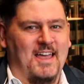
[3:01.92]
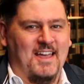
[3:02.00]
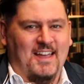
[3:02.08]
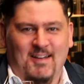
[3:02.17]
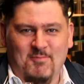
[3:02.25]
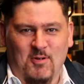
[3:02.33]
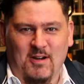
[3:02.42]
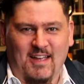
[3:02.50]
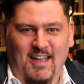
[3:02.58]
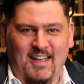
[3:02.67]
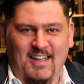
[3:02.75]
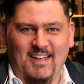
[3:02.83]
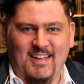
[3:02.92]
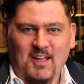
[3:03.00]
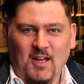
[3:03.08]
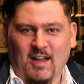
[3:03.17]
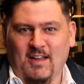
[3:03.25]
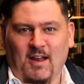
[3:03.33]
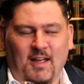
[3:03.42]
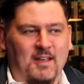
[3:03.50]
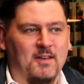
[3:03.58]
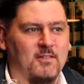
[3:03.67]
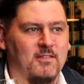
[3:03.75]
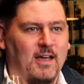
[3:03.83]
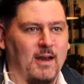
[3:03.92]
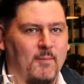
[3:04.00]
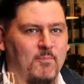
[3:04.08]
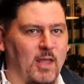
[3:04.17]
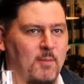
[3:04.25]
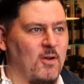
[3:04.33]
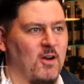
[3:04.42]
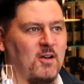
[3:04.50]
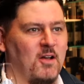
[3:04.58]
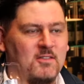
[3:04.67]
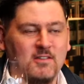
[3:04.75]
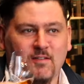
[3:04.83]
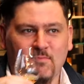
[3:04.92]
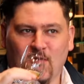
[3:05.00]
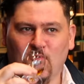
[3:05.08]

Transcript: I'm already, I can, I can start Americanizing some of my